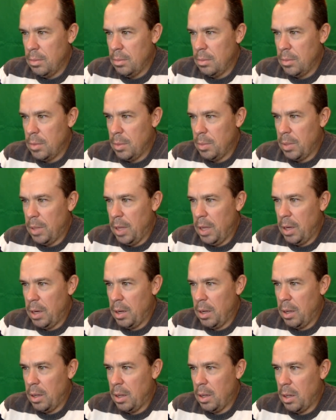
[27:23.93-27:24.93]
The
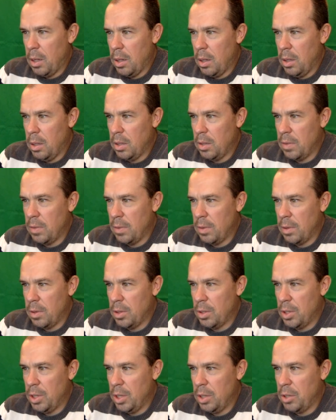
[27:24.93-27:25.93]
plan calls for
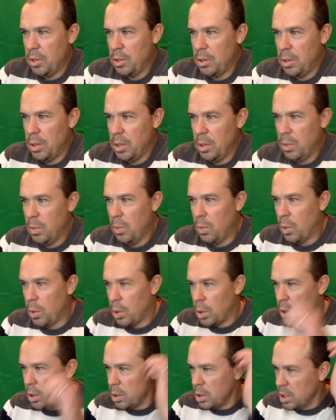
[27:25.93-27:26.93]
sheltering
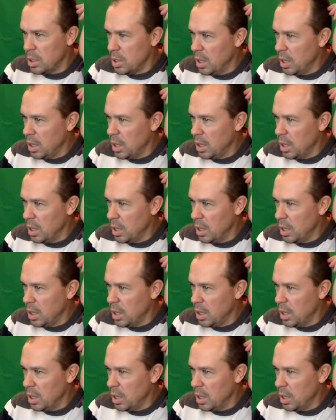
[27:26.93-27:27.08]
workers,